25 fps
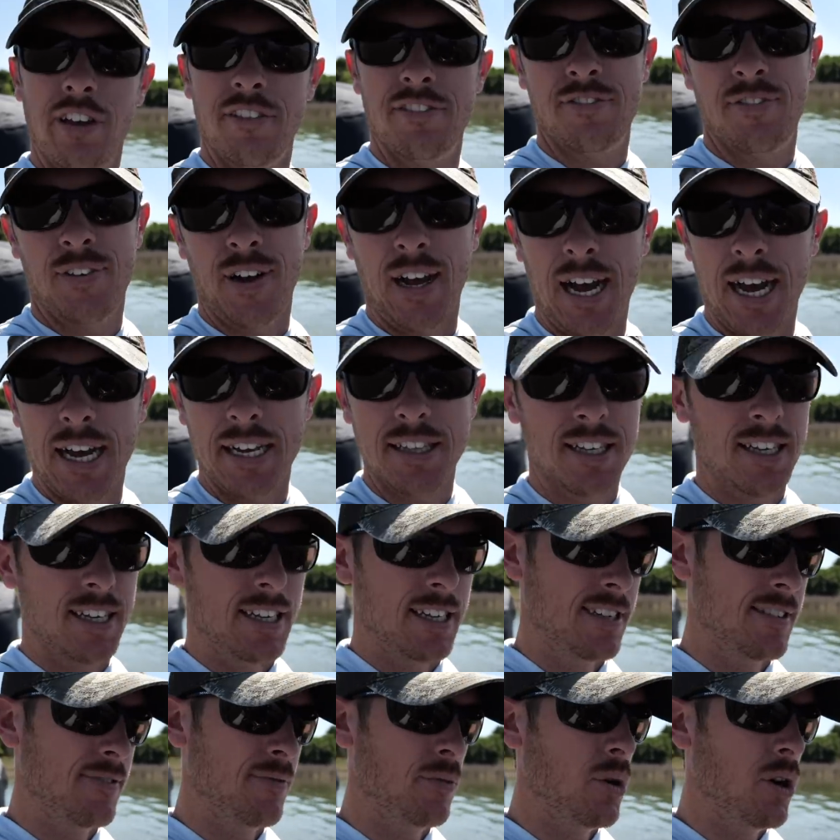that
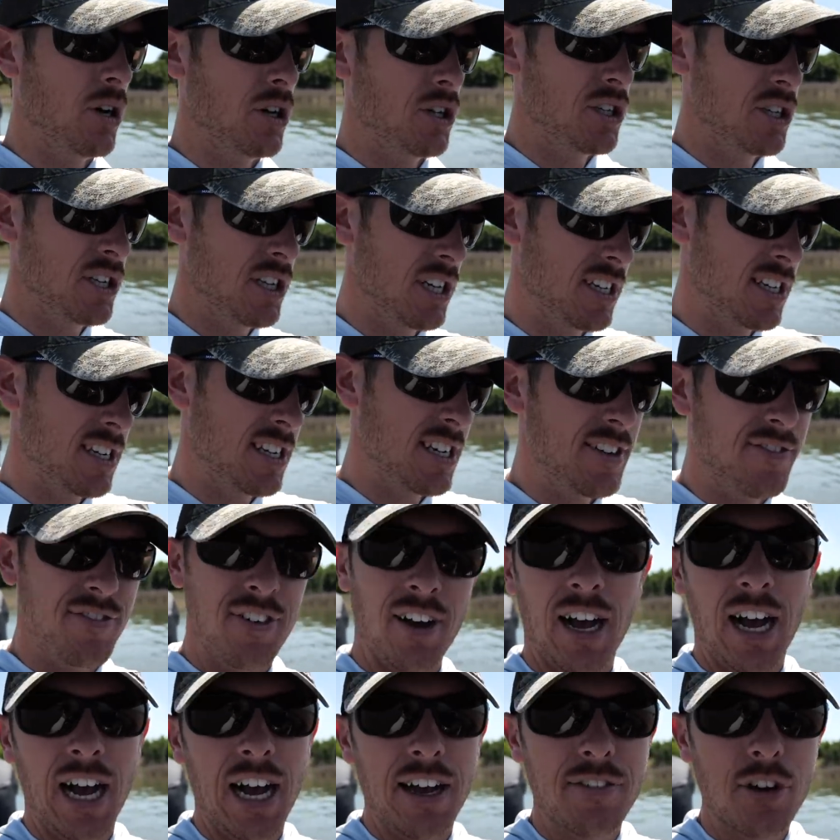finally, water
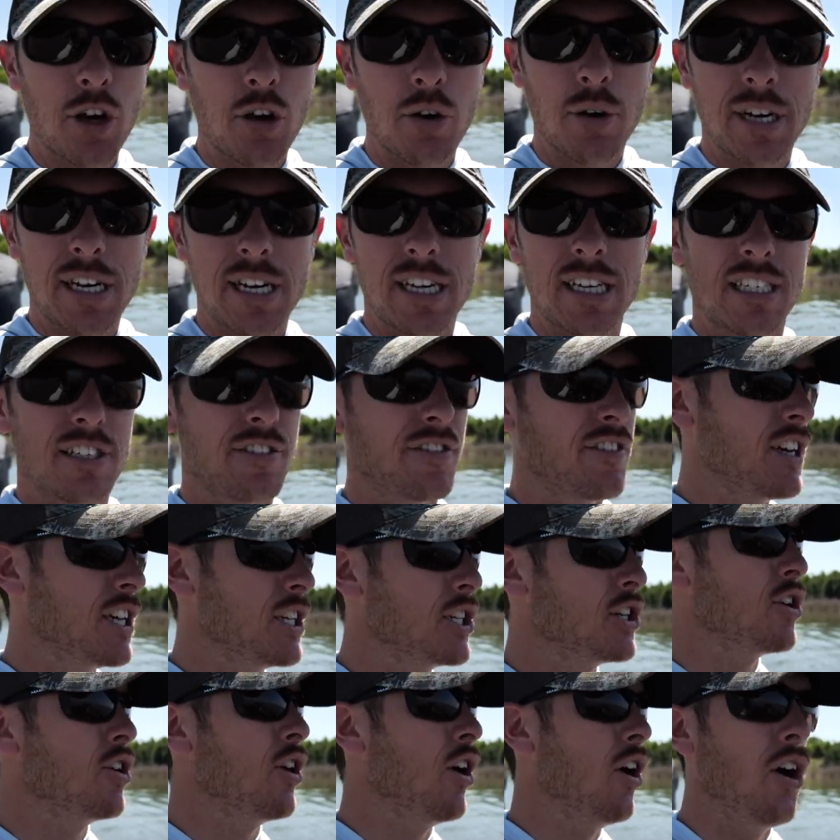sixty-five degrees,
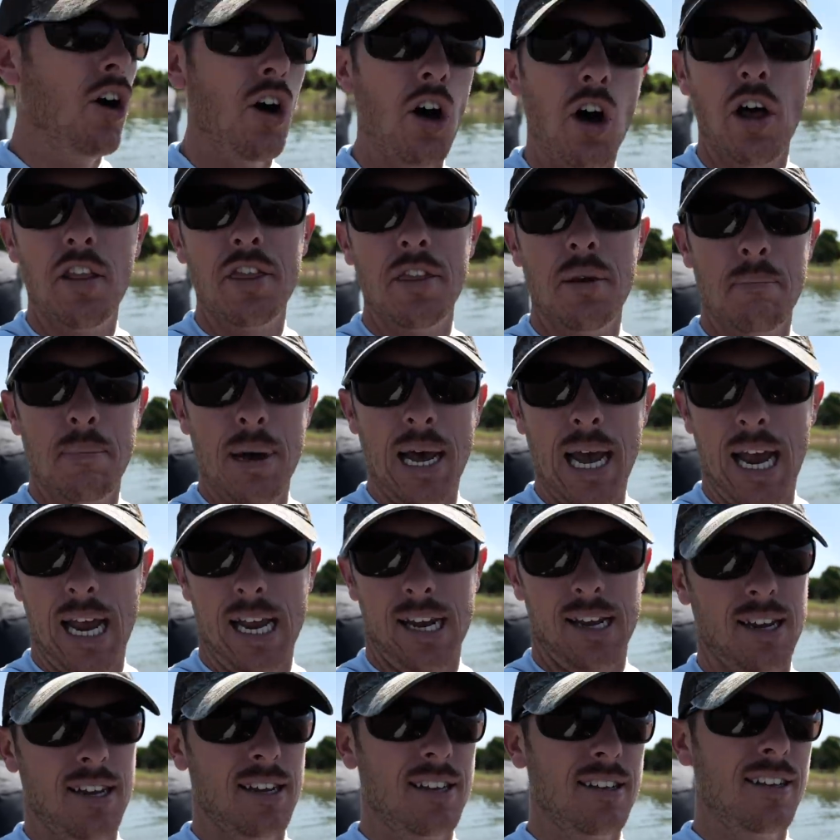fish are on the
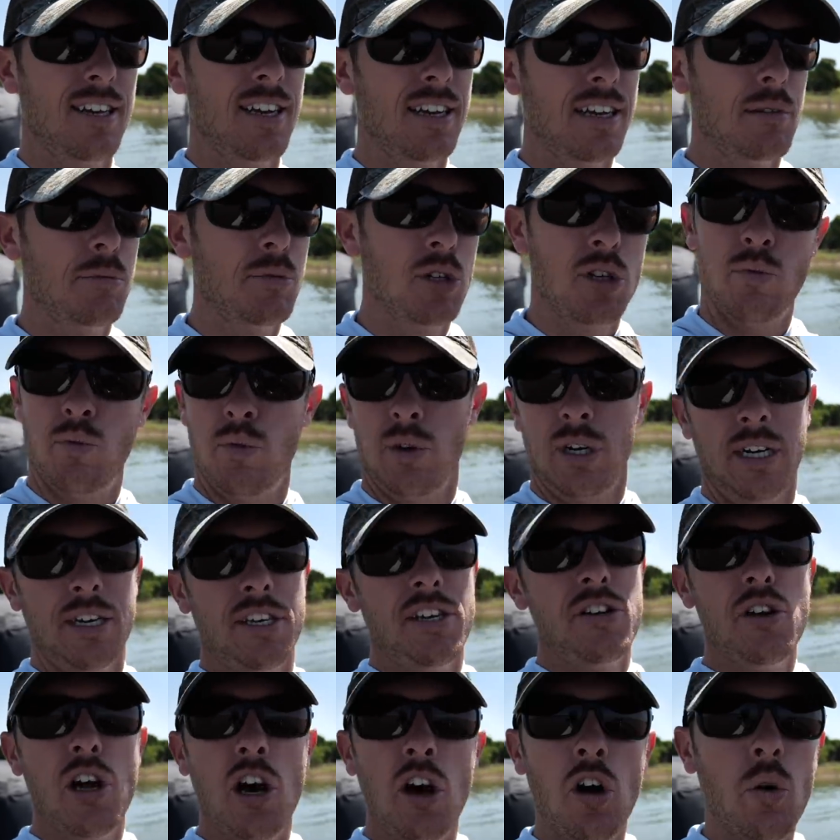bank. Like I'm just, when
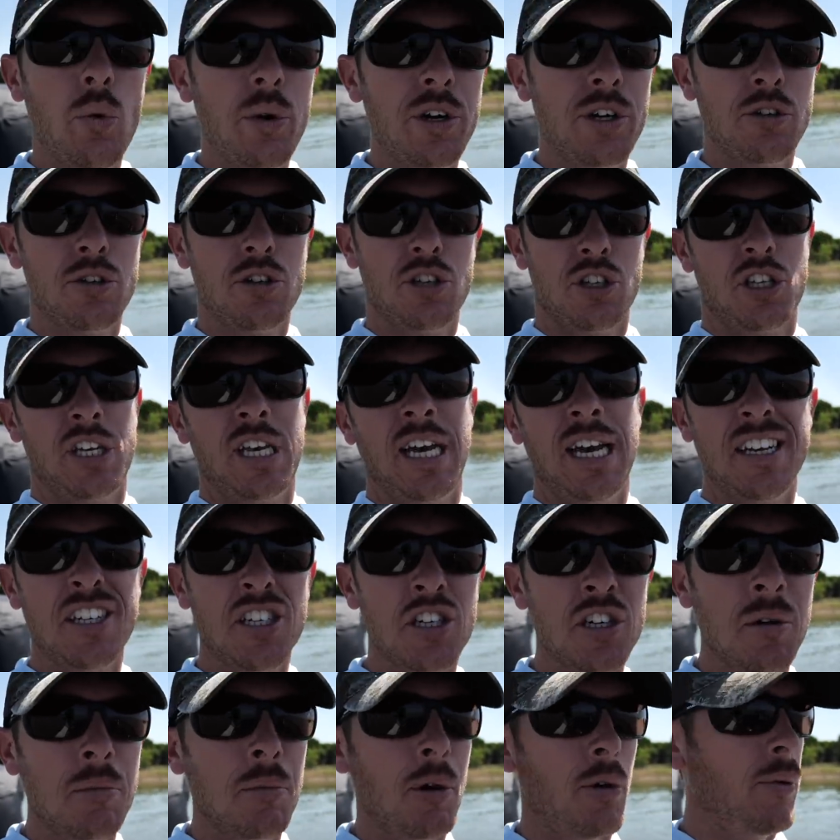I, you know when you're just
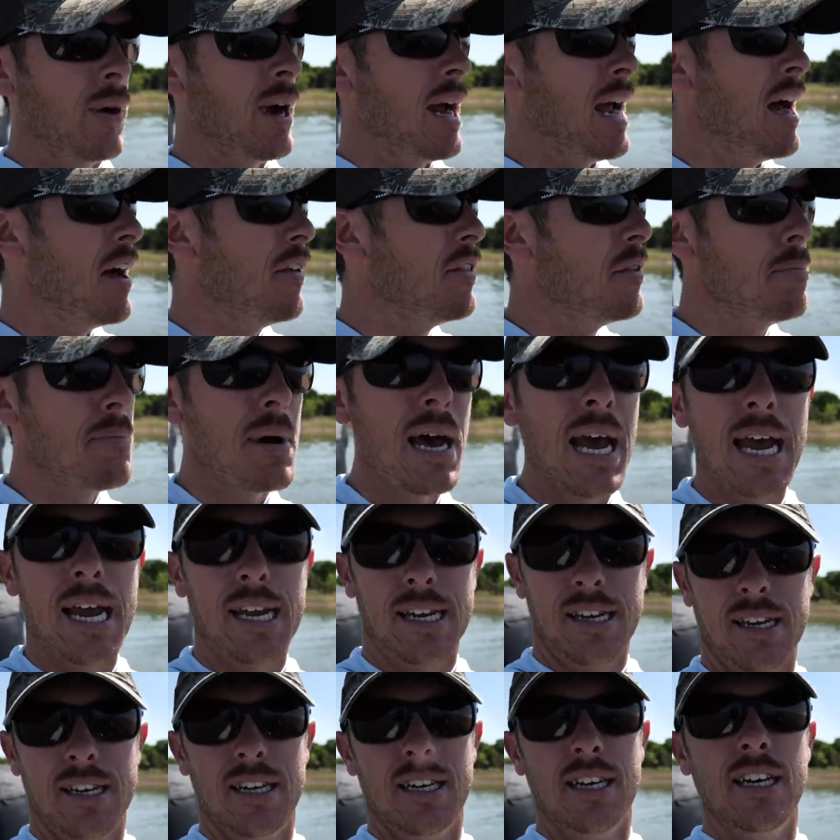catching them around the
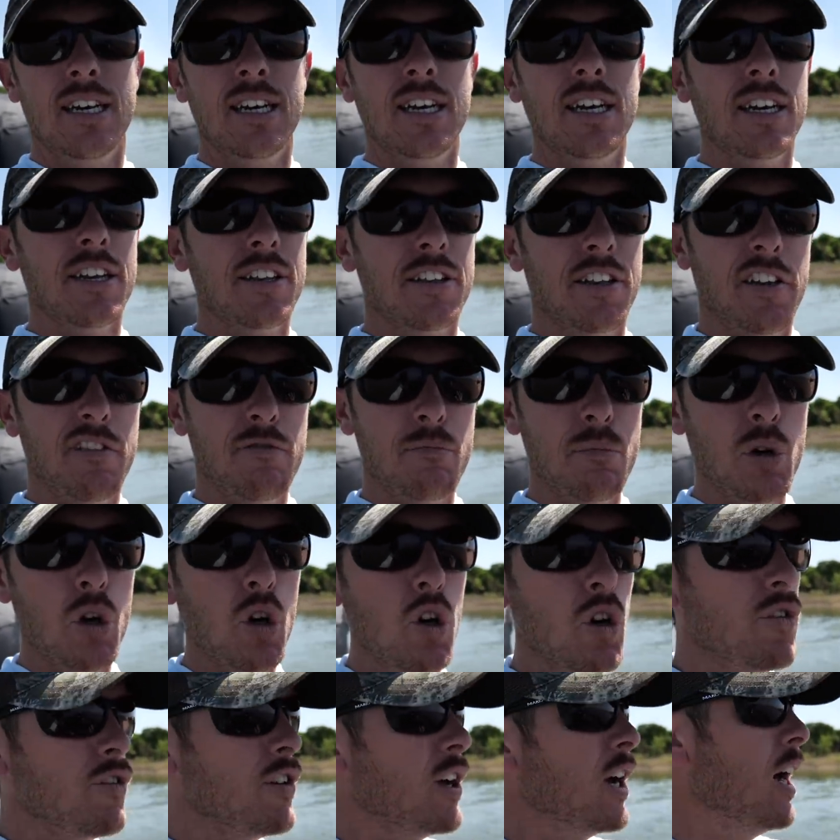bank, they've
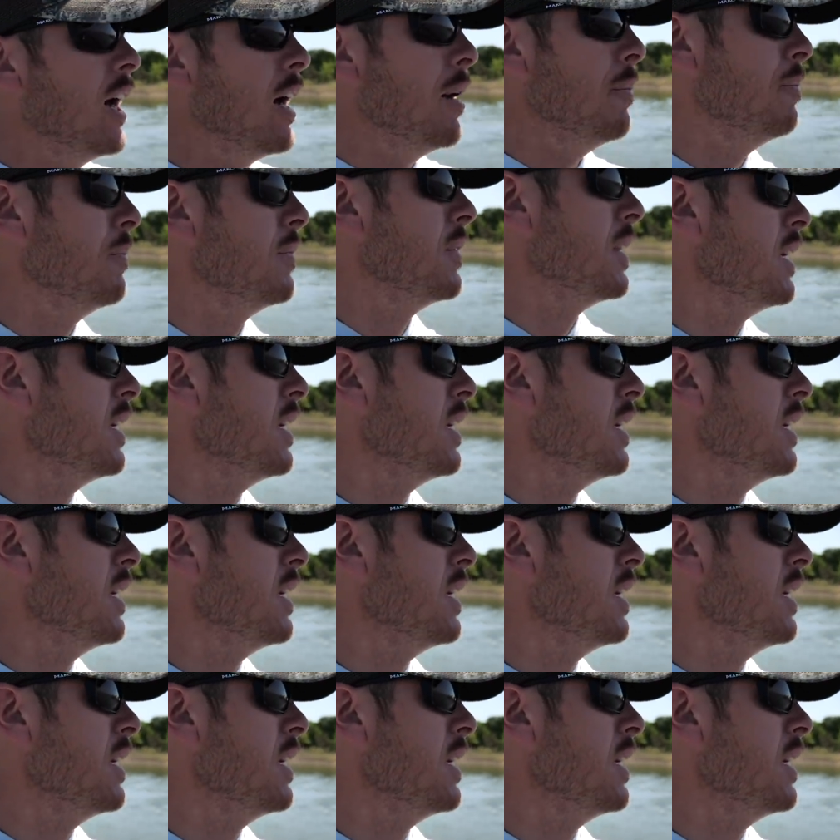moved up.